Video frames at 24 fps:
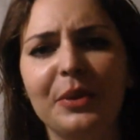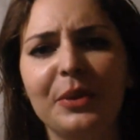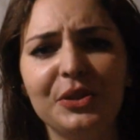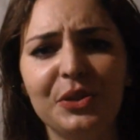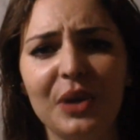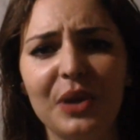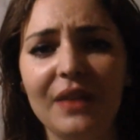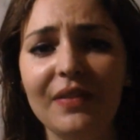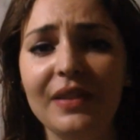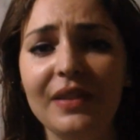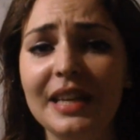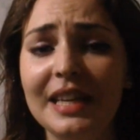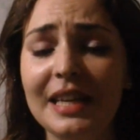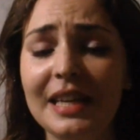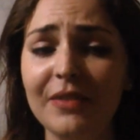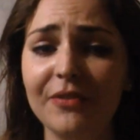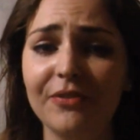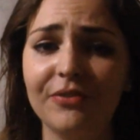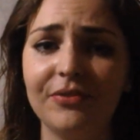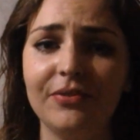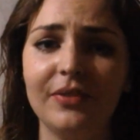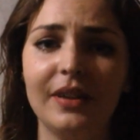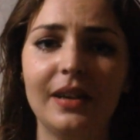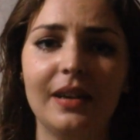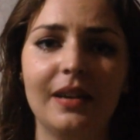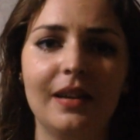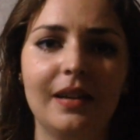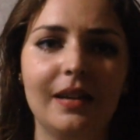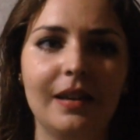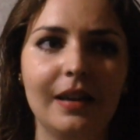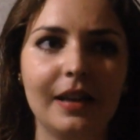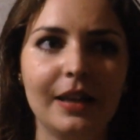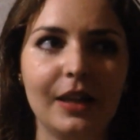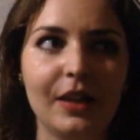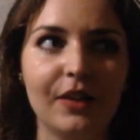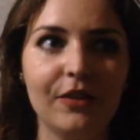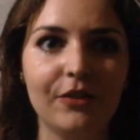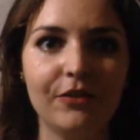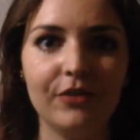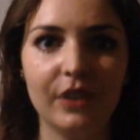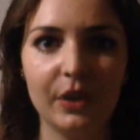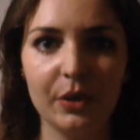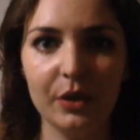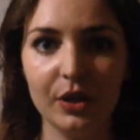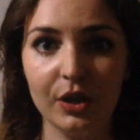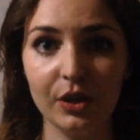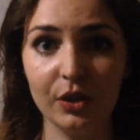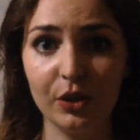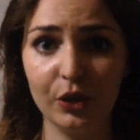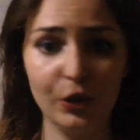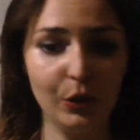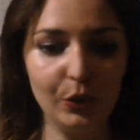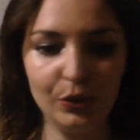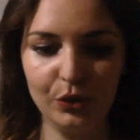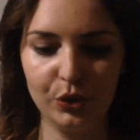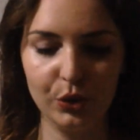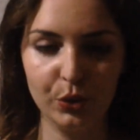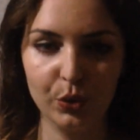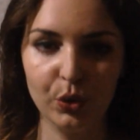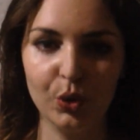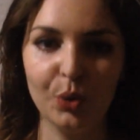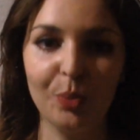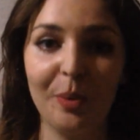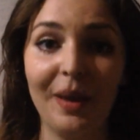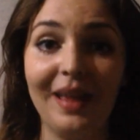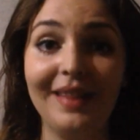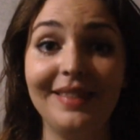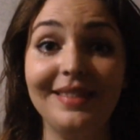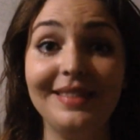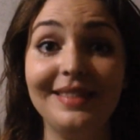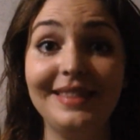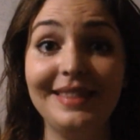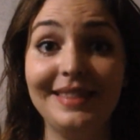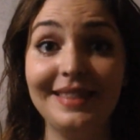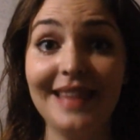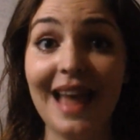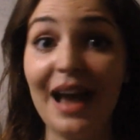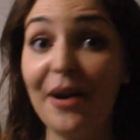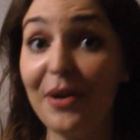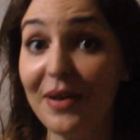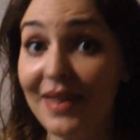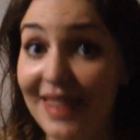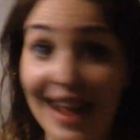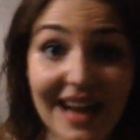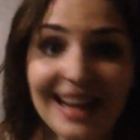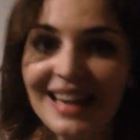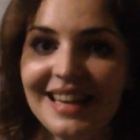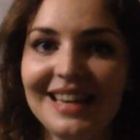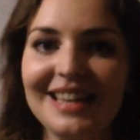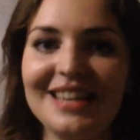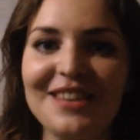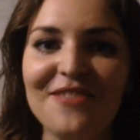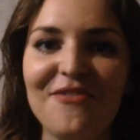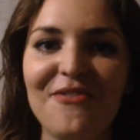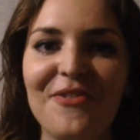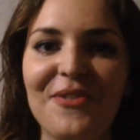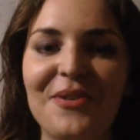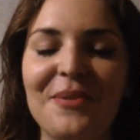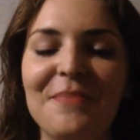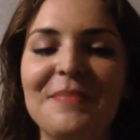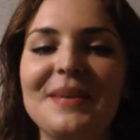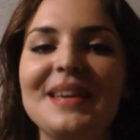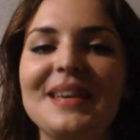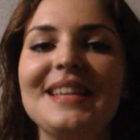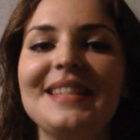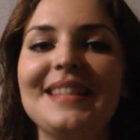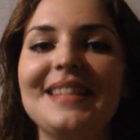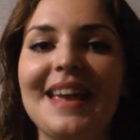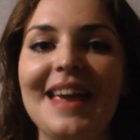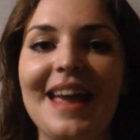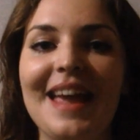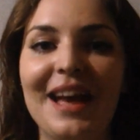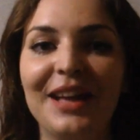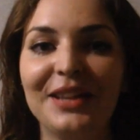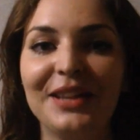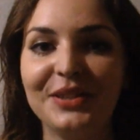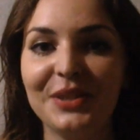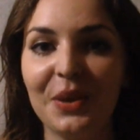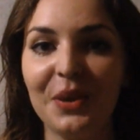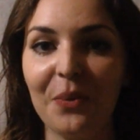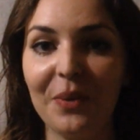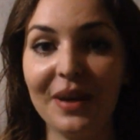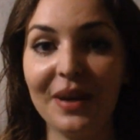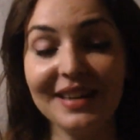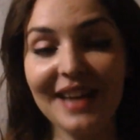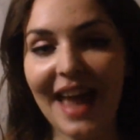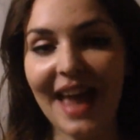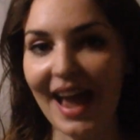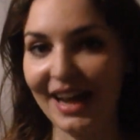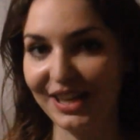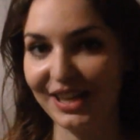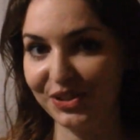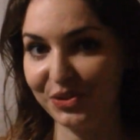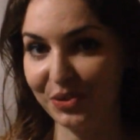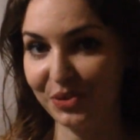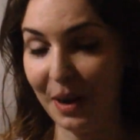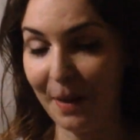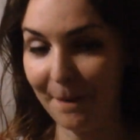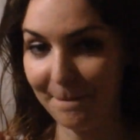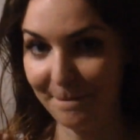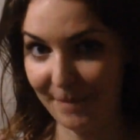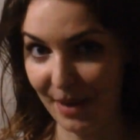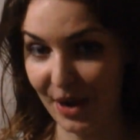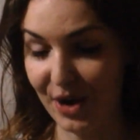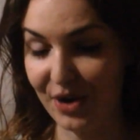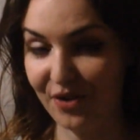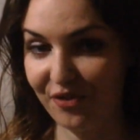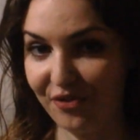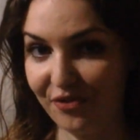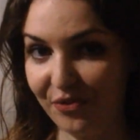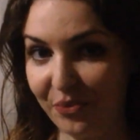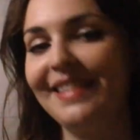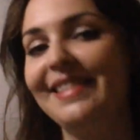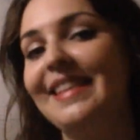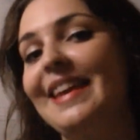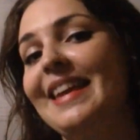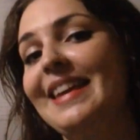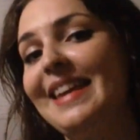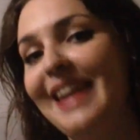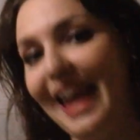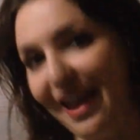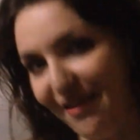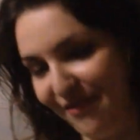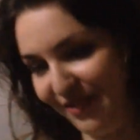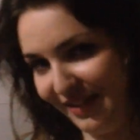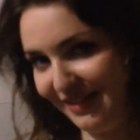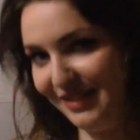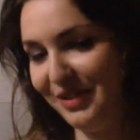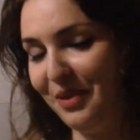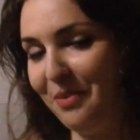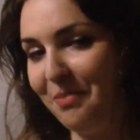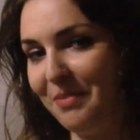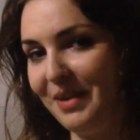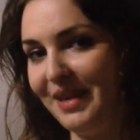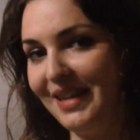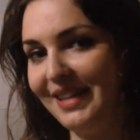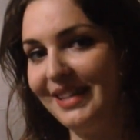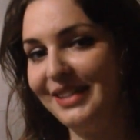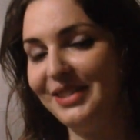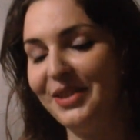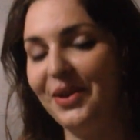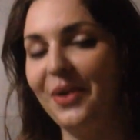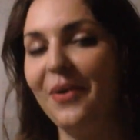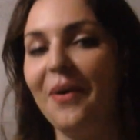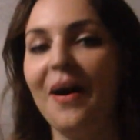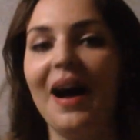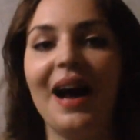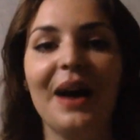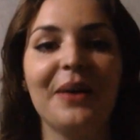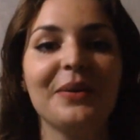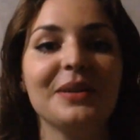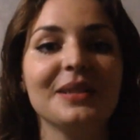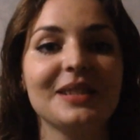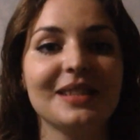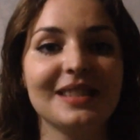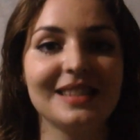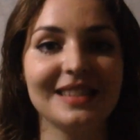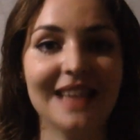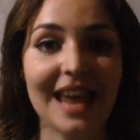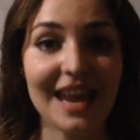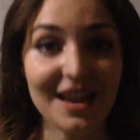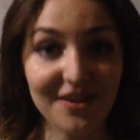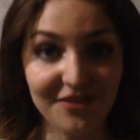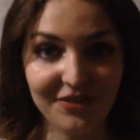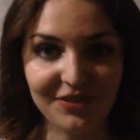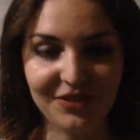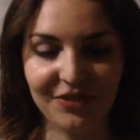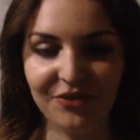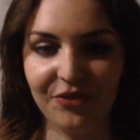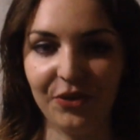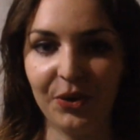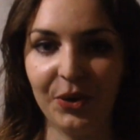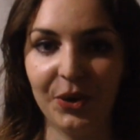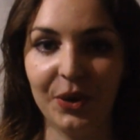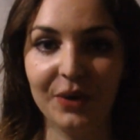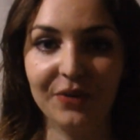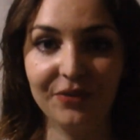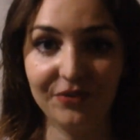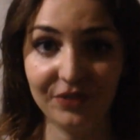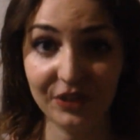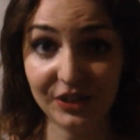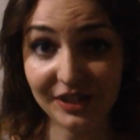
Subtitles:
They were traveling in a very huge group, and luckily for me they had one extra berth and they gave it to me. So I was saved for